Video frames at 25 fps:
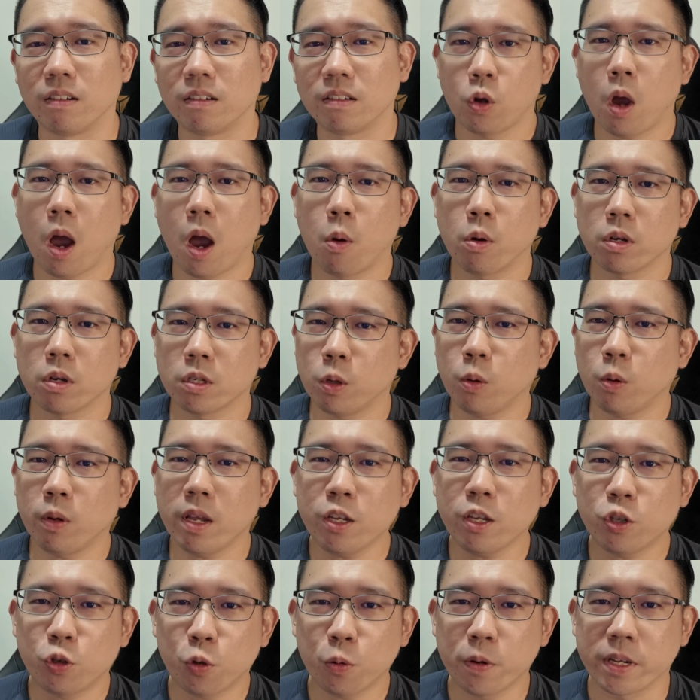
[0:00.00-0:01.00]
So I was
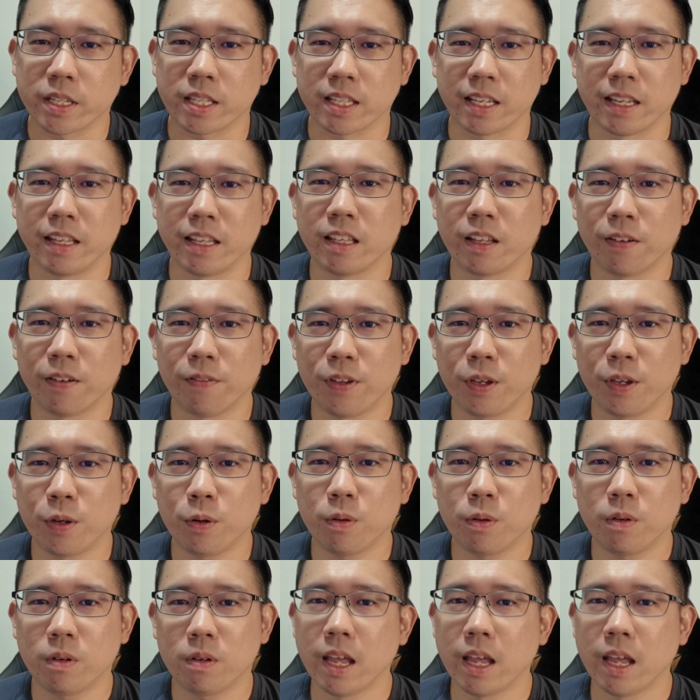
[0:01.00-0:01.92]
looking through his interview,